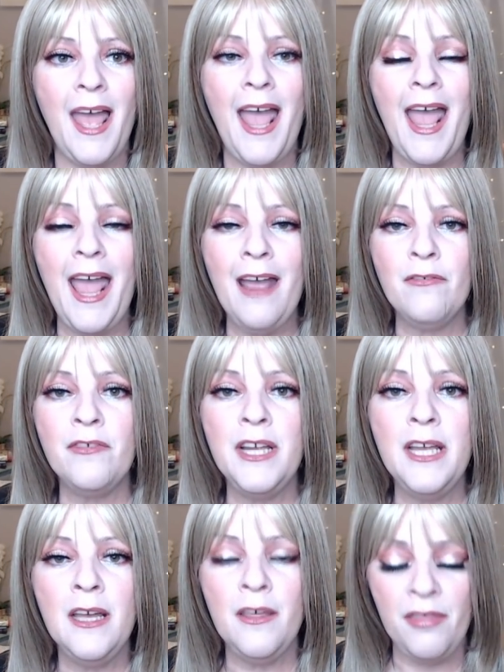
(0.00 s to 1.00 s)

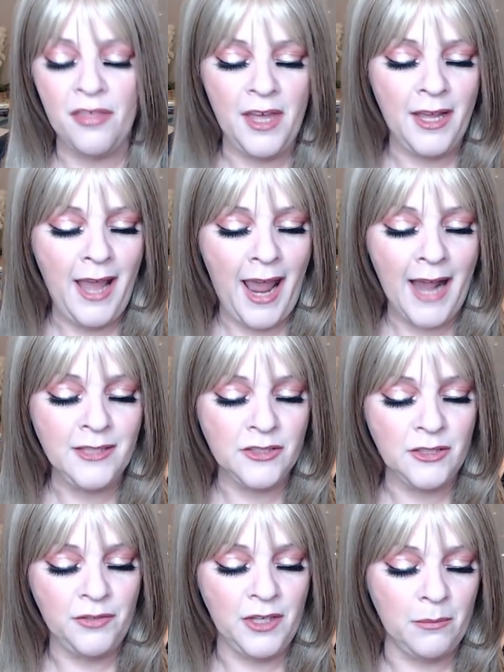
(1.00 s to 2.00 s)
Everything asked
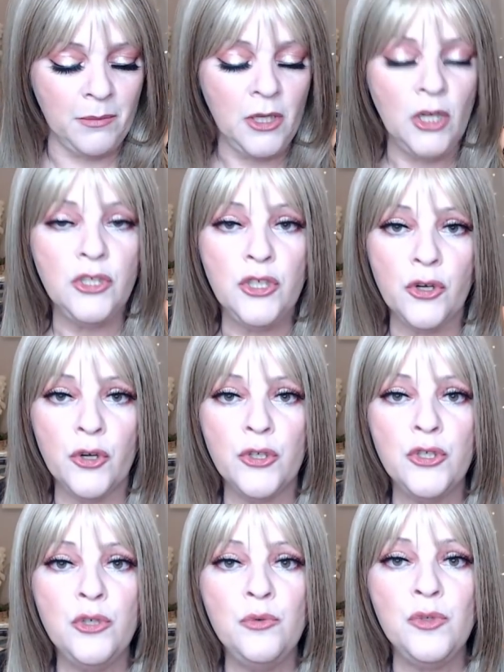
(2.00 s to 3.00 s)
of him
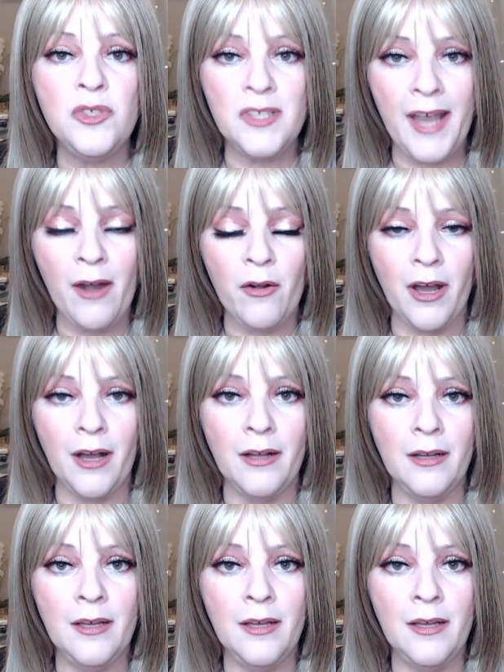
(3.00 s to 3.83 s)
turned to Sarah.